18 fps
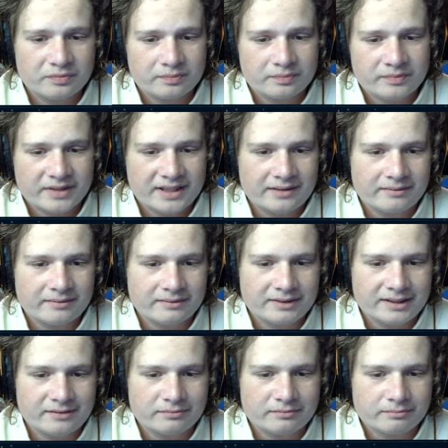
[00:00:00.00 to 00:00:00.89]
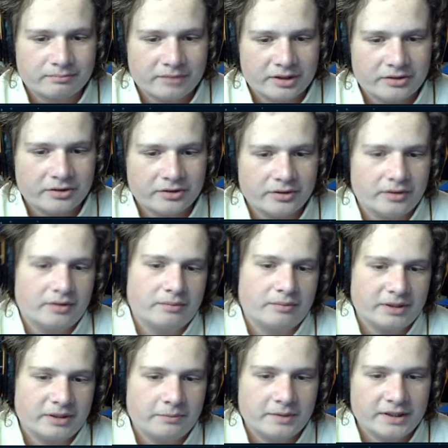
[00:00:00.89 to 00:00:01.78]
that didn't blunder a
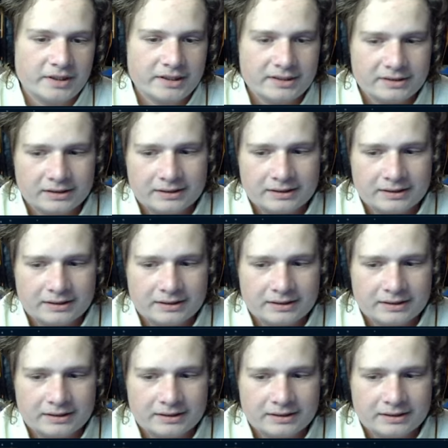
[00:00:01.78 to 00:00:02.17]
big piece.